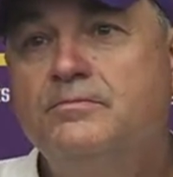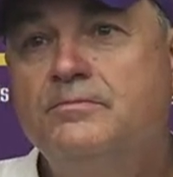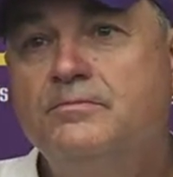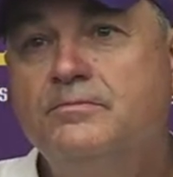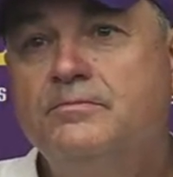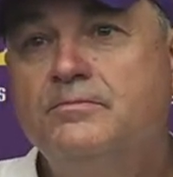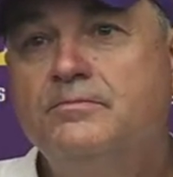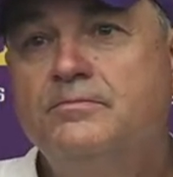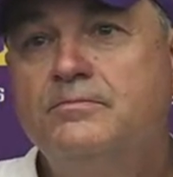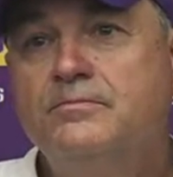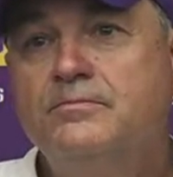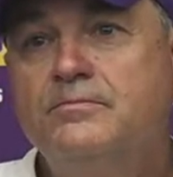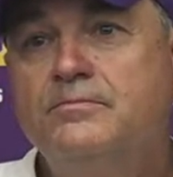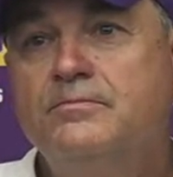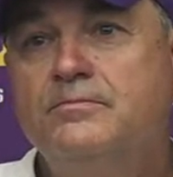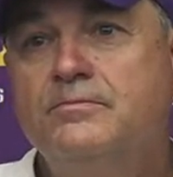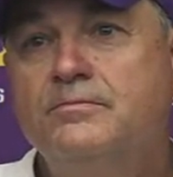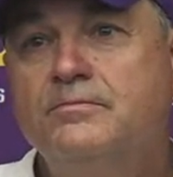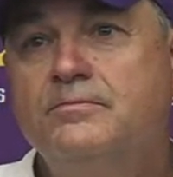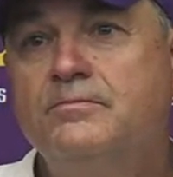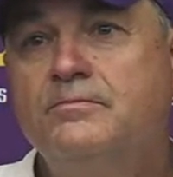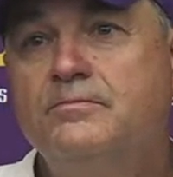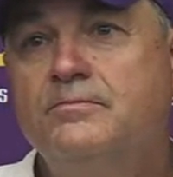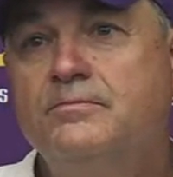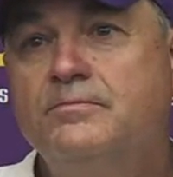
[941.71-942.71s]

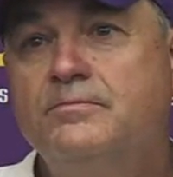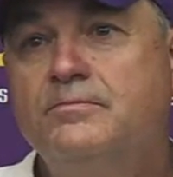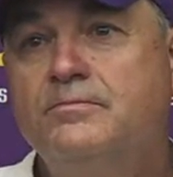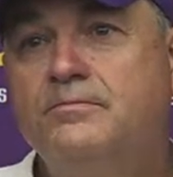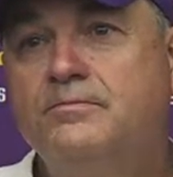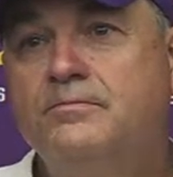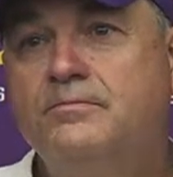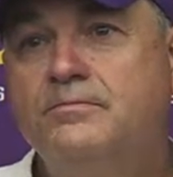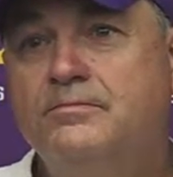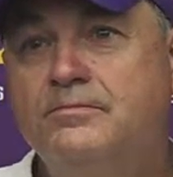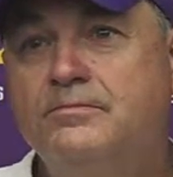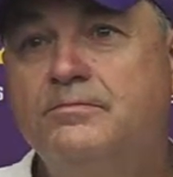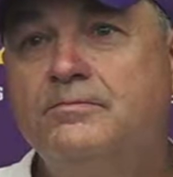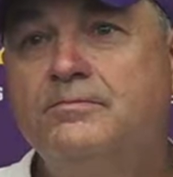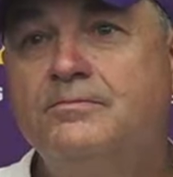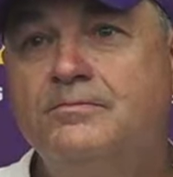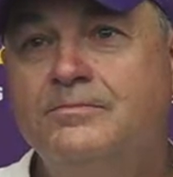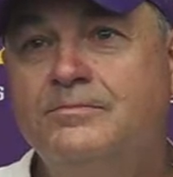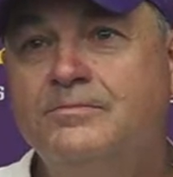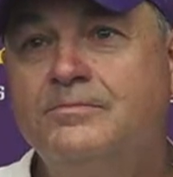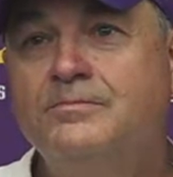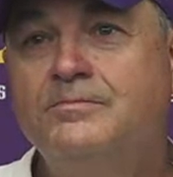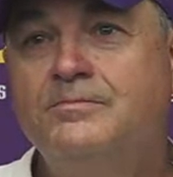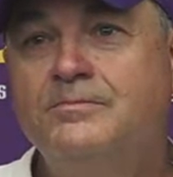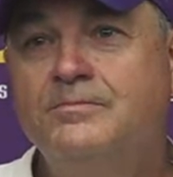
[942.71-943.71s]
philosophical
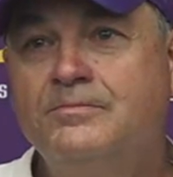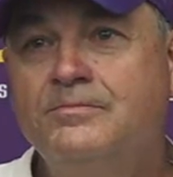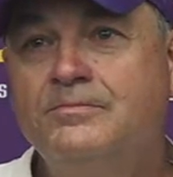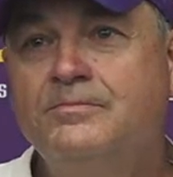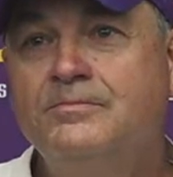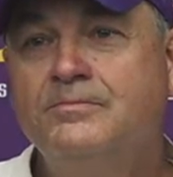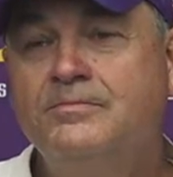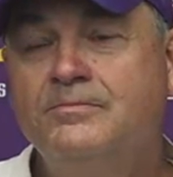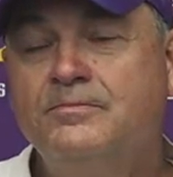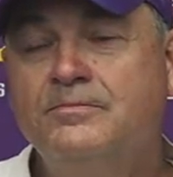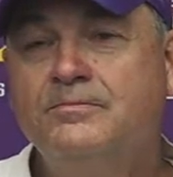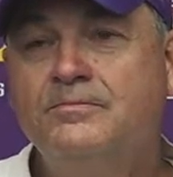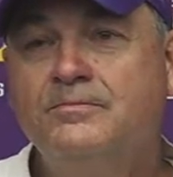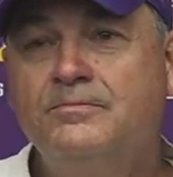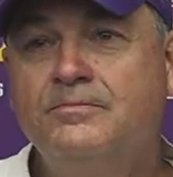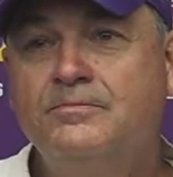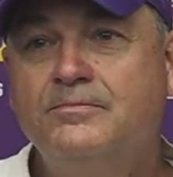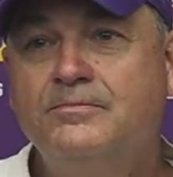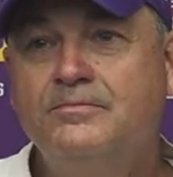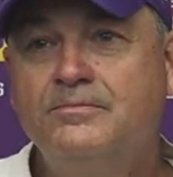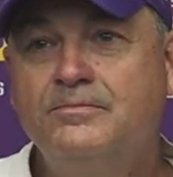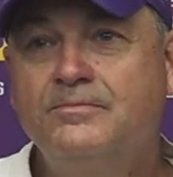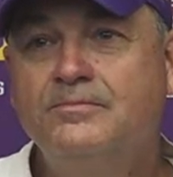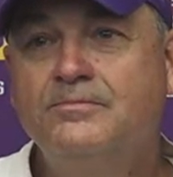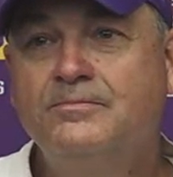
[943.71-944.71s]
changes or anything like
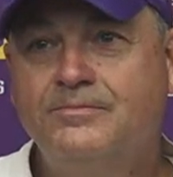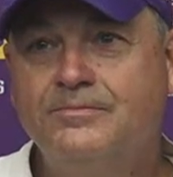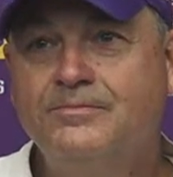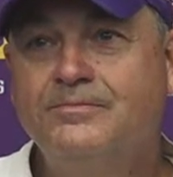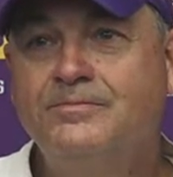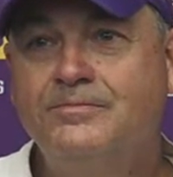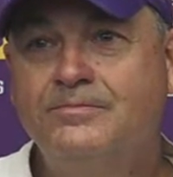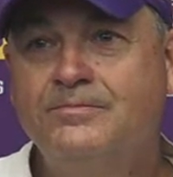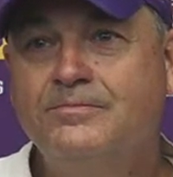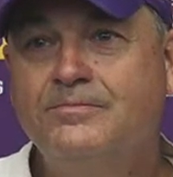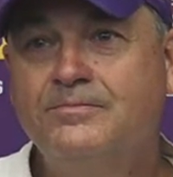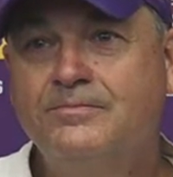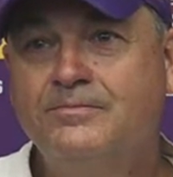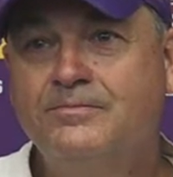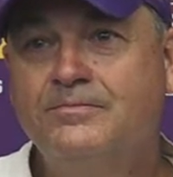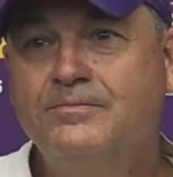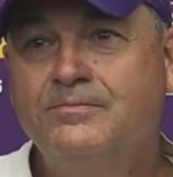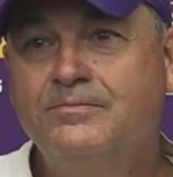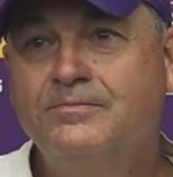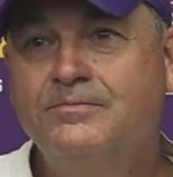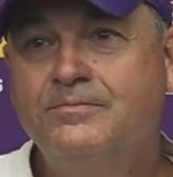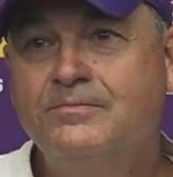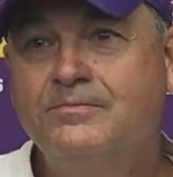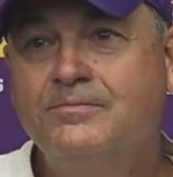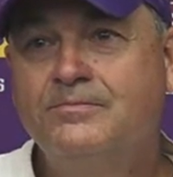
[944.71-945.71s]
that with with
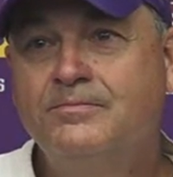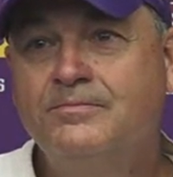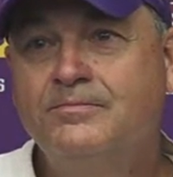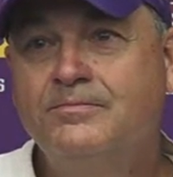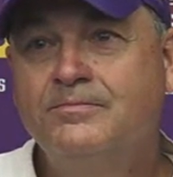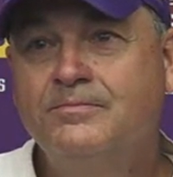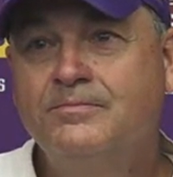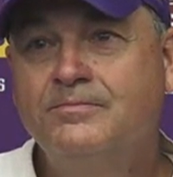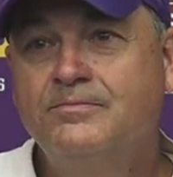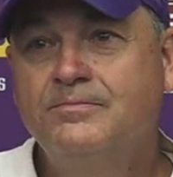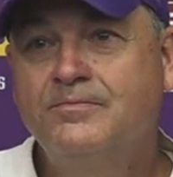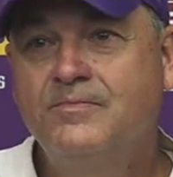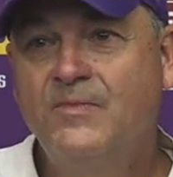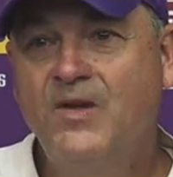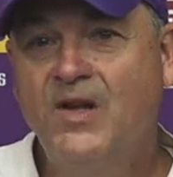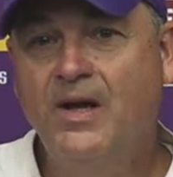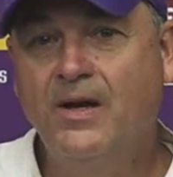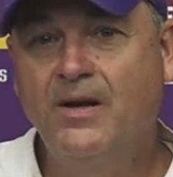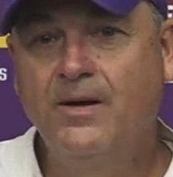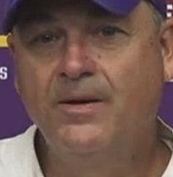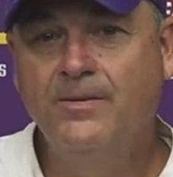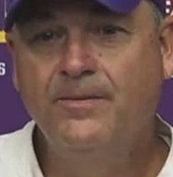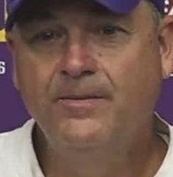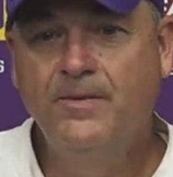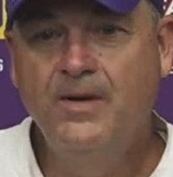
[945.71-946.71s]
what stood out? Yeah.